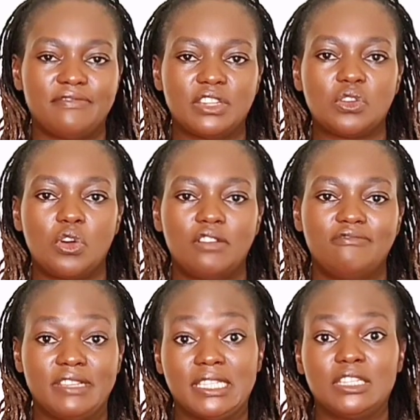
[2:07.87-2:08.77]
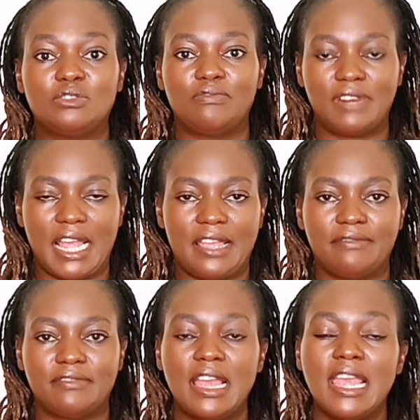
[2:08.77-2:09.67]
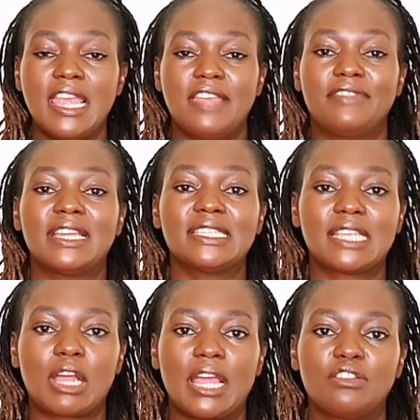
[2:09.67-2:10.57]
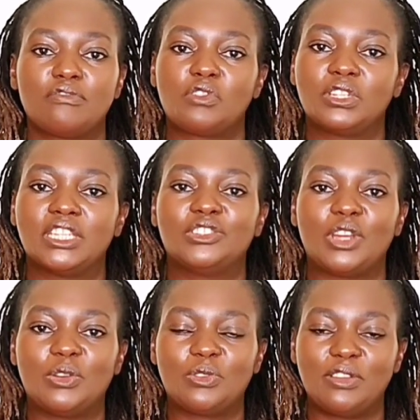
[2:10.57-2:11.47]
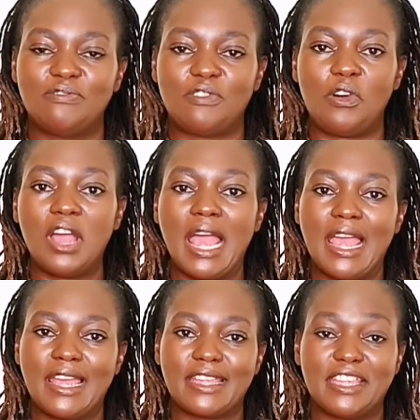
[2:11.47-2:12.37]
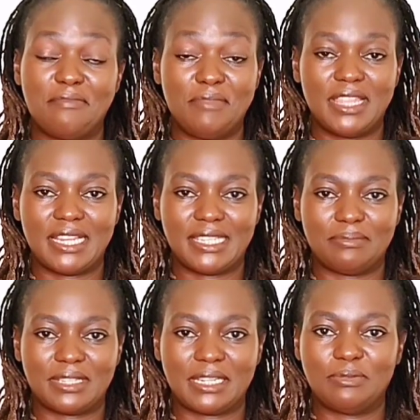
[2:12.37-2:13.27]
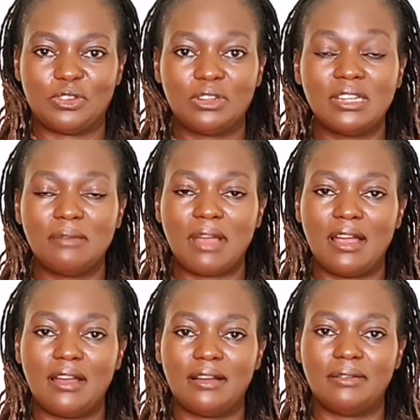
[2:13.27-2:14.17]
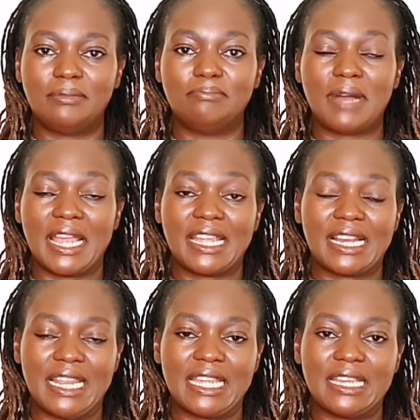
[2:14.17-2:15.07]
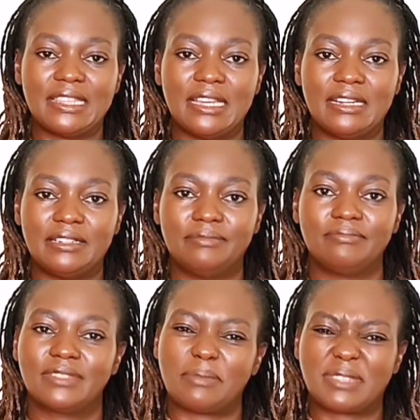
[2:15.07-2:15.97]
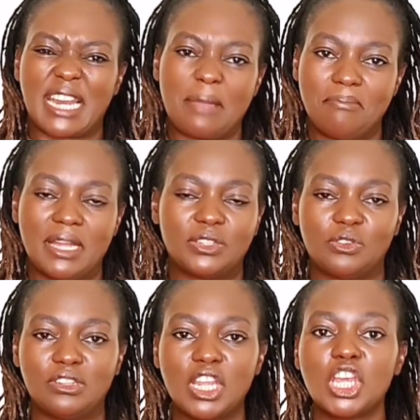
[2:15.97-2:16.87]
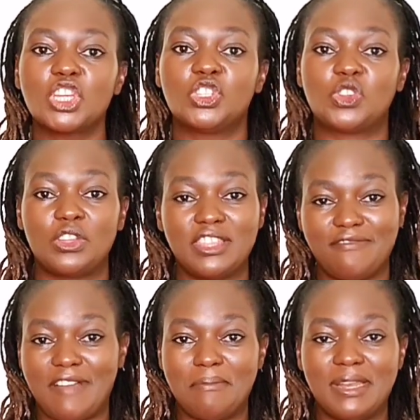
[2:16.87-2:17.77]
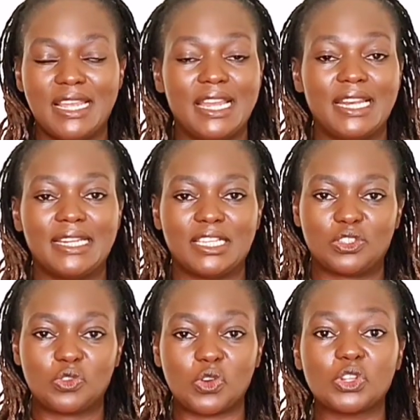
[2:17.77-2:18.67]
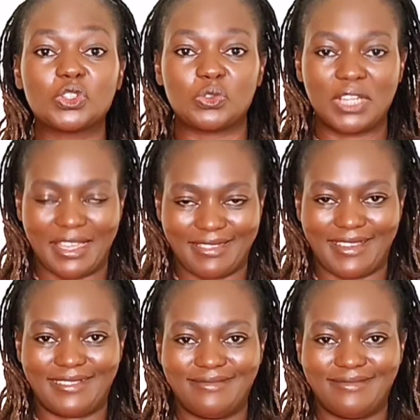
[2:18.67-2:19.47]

in all facets of life. If that is the kind of content you're looking for, give me that subscription by clicking the subscribe button, join the family, and let us grow together.